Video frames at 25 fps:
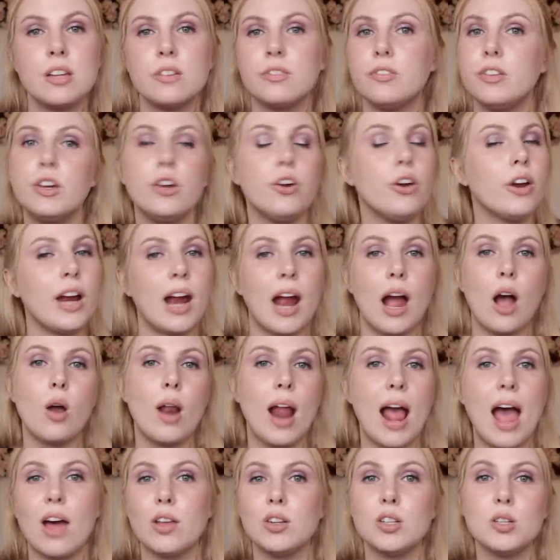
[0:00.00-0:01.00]
figuring out
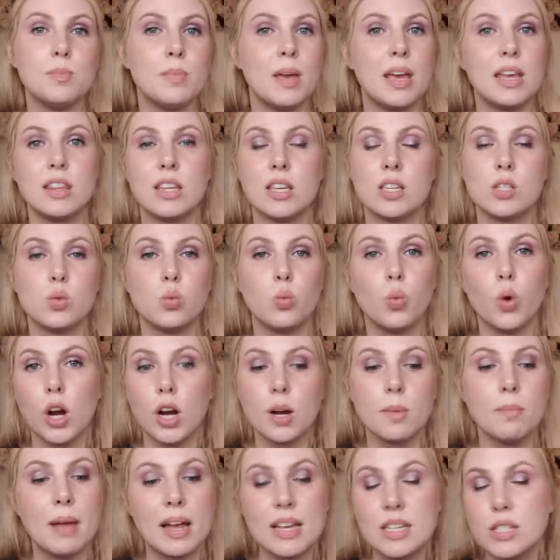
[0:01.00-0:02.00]
how to make this
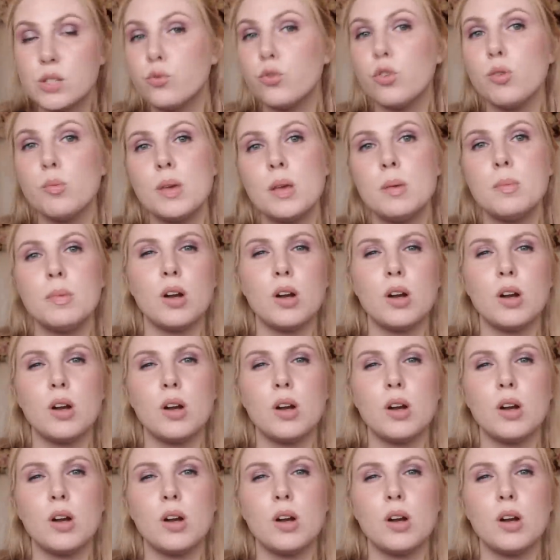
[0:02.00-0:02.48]
work best for me,